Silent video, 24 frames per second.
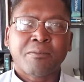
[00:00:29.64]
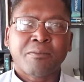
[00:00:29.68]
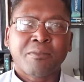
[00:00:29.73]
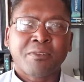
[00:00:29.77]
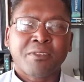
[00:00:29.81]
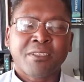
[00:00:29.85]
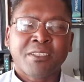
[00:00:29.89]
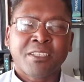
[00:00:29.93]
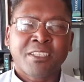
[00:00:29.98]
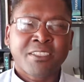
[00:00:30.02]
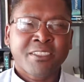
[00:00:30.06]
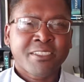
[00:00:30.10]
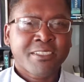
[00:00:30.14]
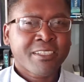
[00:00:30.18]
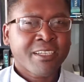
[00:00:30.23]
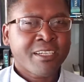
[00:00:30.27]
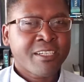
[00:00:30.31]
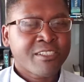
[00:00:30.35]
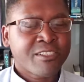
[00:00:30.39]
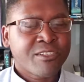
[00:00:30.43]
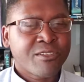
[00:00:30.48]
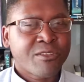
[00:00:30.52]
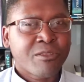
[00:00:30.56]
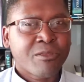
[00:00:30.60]
the
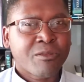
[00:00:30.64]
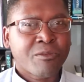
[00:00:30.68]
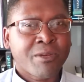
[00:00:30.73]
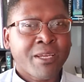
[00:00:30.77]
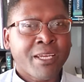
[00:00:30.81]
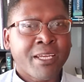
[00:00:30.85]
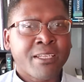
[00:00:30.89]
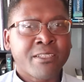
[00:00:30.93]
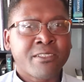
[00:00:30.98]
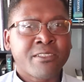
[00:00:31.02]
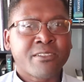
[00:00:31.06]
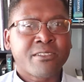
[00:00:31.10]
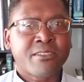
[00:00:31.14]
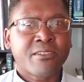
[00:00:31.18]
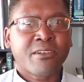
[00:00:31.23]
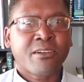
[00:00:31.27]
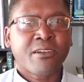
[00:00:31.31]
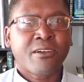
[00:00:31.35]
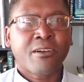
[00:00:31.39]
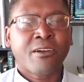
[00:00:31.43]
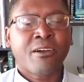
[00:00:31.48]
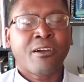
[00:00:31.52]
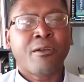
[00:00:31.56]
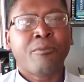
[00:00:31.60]
discussion threads
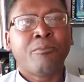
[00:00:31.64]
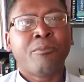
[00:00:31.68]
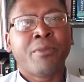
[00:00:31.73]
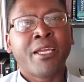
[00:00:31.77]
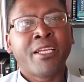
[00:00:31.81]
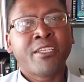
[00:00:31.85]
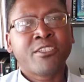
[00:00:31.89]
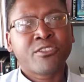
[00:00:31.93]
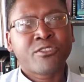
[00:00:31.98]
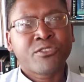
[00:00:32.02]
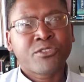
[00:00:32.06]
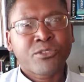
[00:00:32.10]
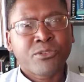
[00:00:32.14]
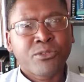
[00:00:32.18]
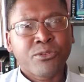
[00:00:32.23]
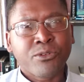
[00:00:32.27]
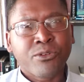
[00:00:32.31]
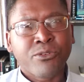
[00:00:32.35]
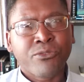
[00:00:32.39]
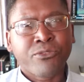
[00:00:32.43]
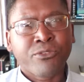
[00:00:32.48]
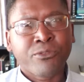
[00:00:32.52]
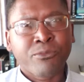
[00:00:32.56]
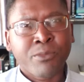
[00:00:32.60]
are a major
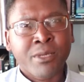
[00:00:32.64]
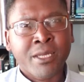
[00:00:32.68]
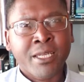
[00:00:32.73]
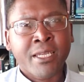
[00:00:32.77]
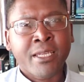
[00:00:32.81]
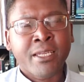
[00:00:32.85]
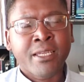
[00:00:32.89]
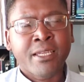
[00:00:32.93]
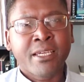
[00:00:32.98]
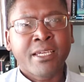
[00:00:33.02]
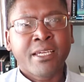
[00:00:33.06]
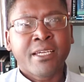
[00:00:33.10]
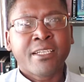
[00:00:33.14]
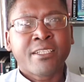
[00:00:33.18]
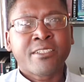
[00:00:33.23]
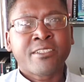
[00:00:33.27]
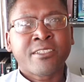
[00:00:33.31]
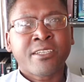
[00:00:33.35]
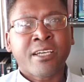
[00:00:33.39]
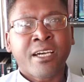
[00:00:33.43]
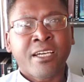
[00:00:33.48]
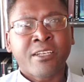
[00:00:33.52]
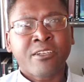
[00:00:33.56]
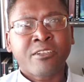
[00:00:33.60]
tool for me
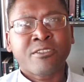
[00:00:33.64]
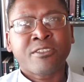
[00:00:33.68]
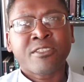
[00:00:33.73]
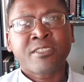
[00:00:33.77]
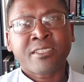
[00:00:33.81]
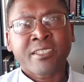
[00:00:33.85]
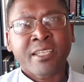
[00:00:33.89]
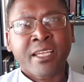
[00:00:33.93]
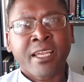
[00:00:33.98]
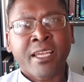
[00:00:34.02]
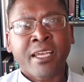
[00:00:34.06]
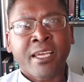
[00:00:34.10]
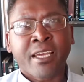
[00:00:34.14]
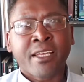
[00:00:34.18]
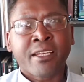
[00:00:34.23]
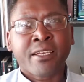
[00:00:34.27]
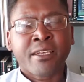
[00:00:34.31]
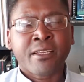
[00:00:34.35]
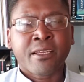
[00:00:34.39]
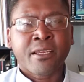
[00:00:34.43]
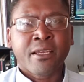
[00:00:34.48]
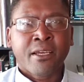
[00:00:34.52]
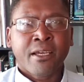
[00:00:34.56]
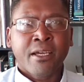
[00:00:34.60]
to understand
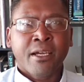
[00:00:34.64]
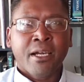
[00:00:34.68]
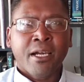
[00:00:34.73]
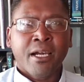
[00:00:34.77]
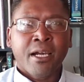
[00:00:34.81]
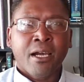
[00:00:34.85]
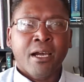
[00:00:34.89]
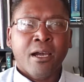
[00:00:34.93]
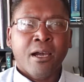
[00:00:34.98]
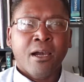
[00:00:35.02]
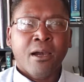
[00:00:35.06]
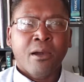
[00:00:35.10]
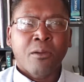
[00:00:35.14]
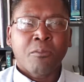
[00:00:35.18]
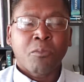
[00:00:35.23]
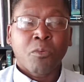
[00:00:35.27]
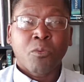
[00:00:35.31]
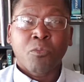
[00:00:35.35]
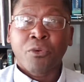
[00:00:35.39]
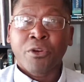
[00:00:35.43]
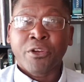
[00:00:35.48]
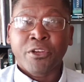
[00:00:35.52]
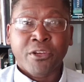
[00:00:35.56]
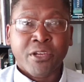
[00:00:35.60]

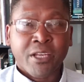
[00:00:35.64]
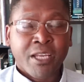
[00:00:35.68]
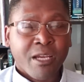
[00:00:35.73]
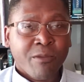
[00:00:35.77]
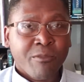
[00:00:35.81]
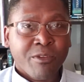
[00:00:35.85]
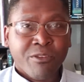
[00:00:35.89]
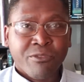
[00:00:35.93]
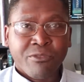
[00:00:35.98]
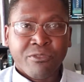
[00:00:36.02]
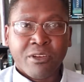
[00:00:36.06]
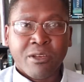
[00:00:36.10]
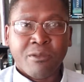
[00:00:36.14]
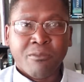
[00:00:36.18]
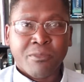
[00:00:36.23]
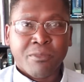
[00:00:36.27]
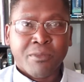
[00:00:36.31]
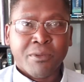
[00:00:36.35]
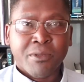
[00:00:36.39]
where you're coming from.